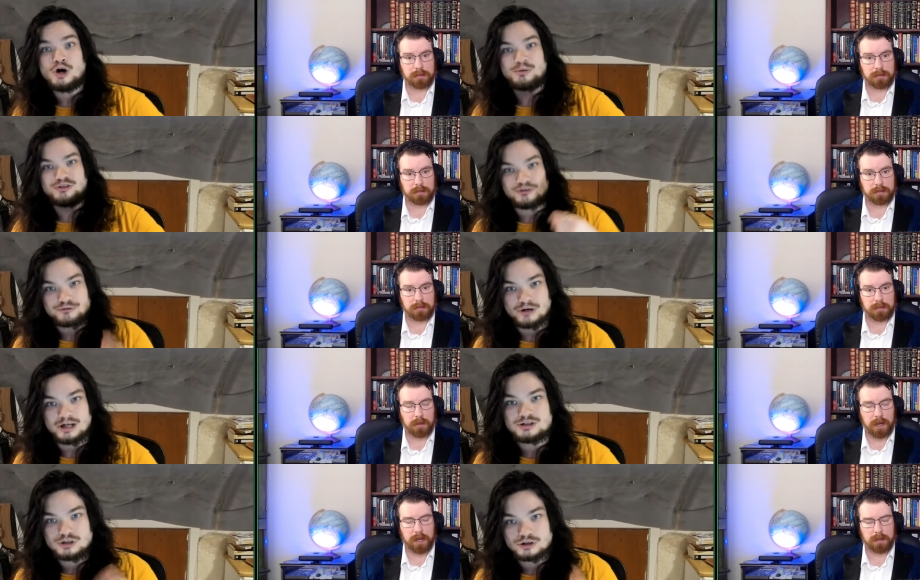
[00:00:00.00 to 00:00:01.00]
Speaker 1: But the
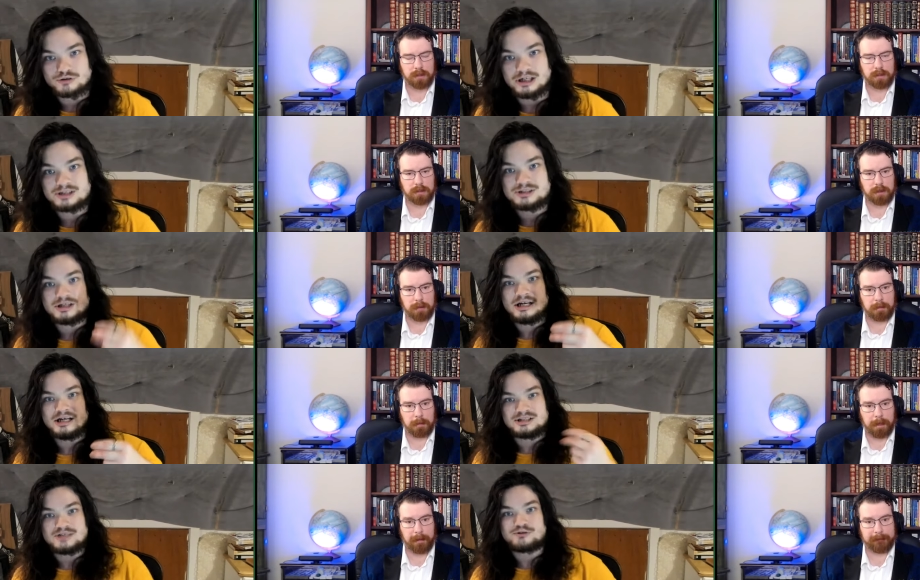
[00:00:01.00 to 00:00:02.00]
French, right. the Greeks, and
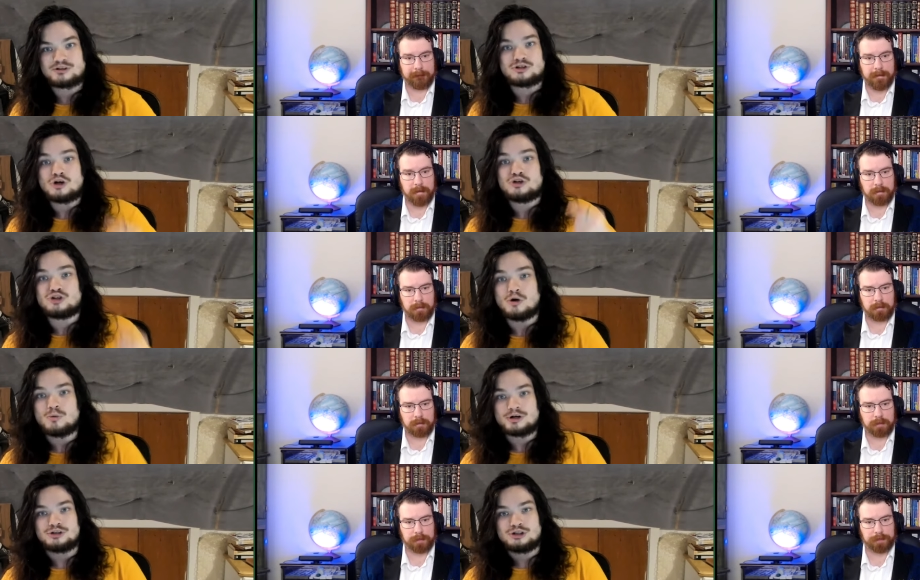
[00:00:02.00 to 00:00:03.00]
the Cypriots don't
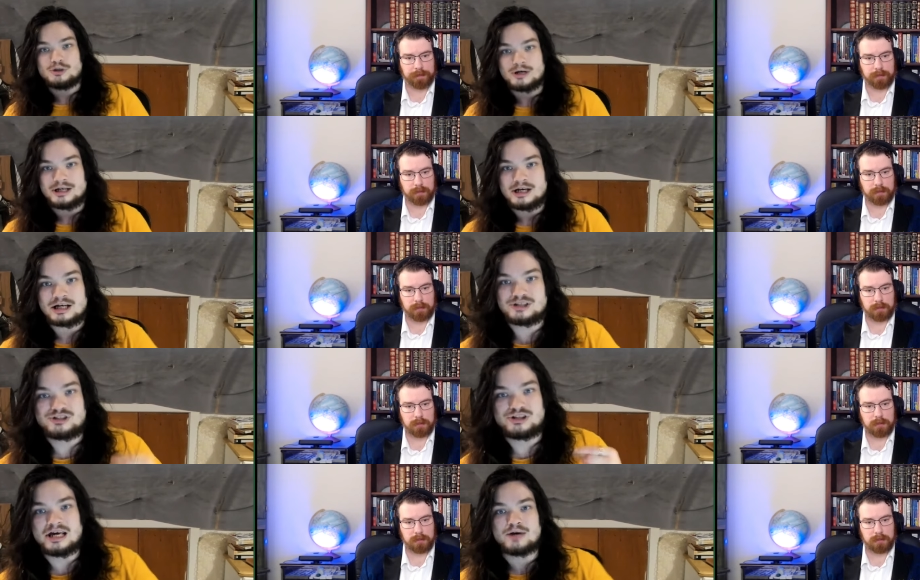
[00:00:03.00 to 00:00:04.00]
want to do it because
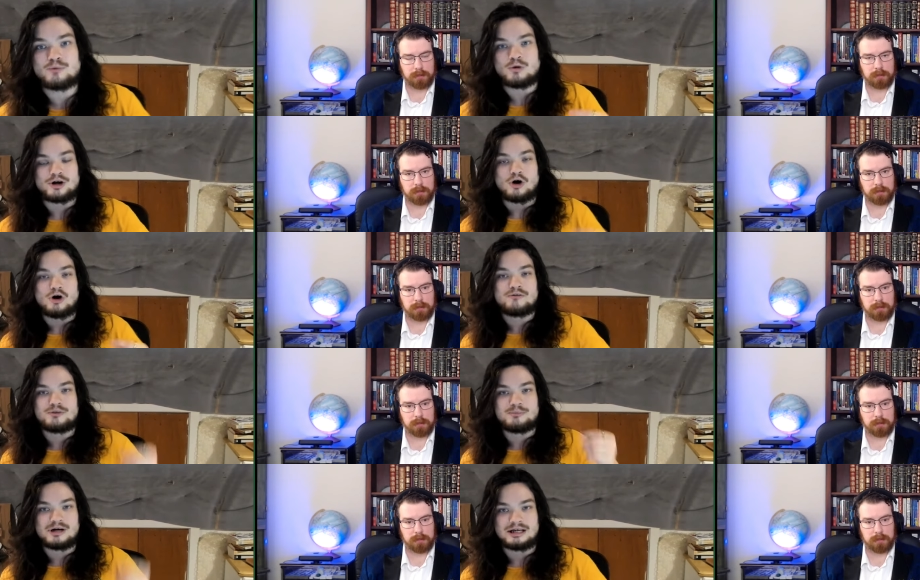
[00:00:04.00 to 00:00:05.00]
they want all the
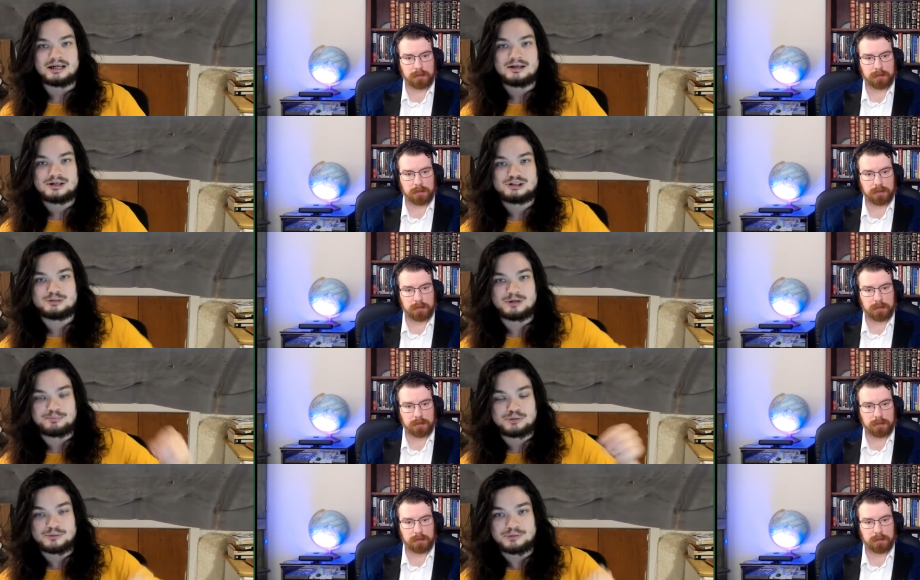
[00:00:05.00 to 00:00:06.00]
money to be
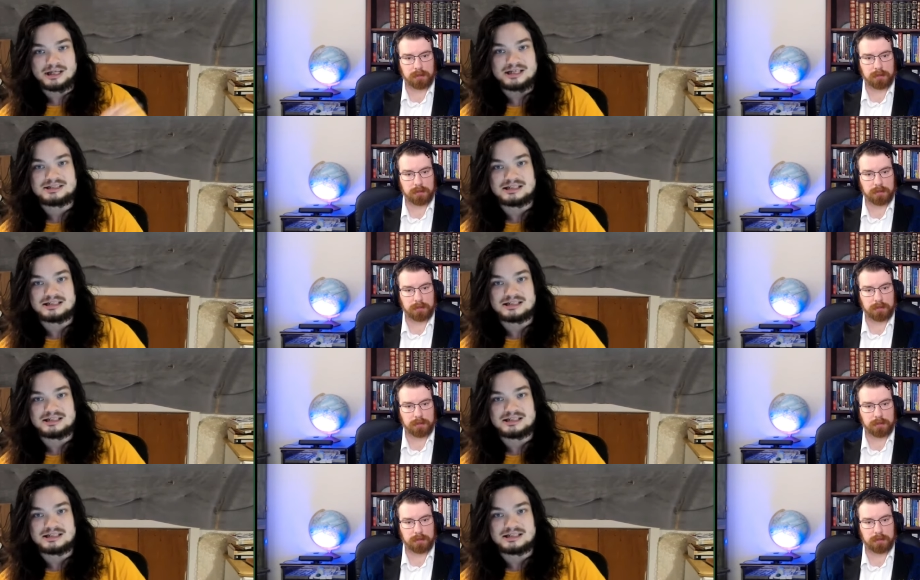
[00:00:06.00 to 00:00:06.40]
put placed